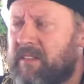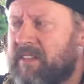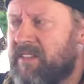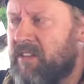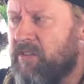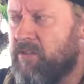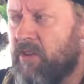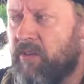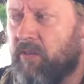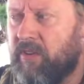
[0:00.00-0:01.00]
as they
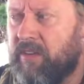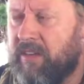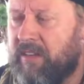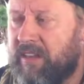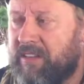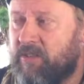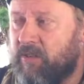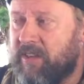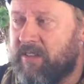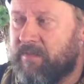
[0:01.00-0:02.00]
enjoyed
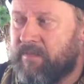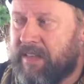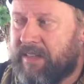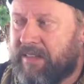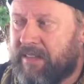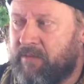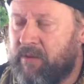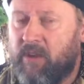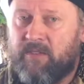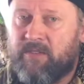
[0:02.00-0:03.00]
it, and they
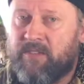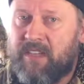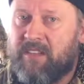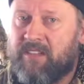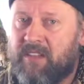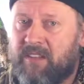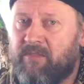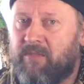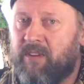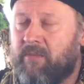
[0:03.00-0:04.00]
were not skittish and
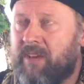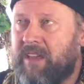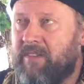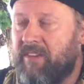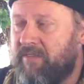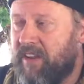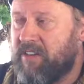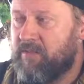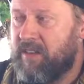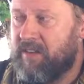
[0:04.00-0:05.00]
didn't run away when the
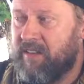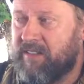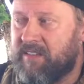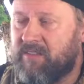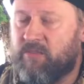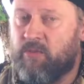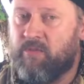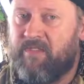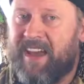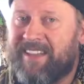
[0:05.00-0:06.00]
flash went. I guess it's
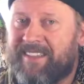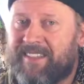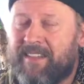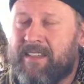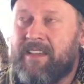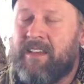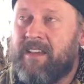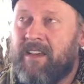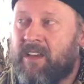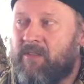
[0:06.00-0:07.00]
too fast
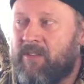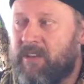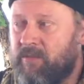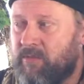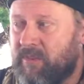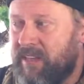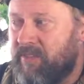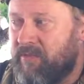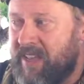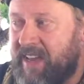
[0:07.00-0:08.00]
for them to
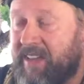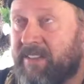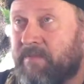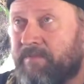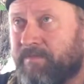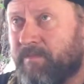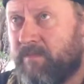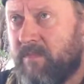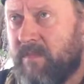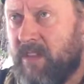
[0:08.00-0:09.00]
really react.
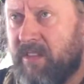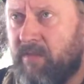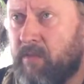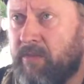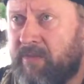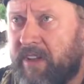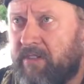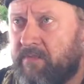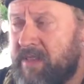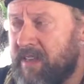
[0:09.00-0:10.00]
They were more afraid
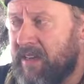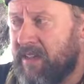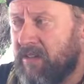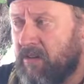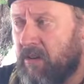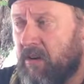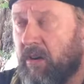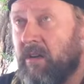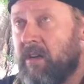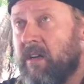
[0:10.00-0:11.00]
of me and the
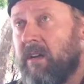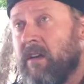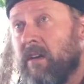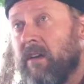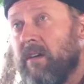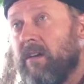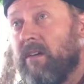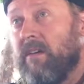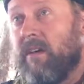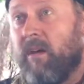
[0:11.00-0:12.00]
car.
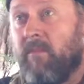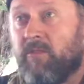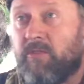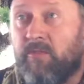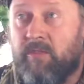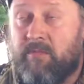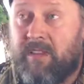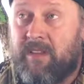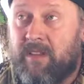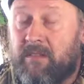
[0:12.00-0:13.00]
I'm also shooting
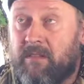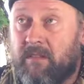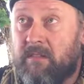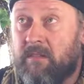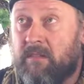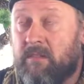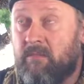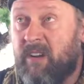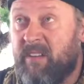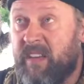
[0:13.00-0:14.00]
with the
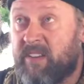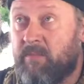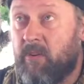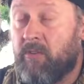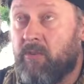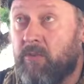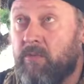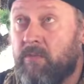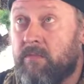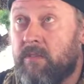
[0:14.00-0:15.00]
1DX Mark II,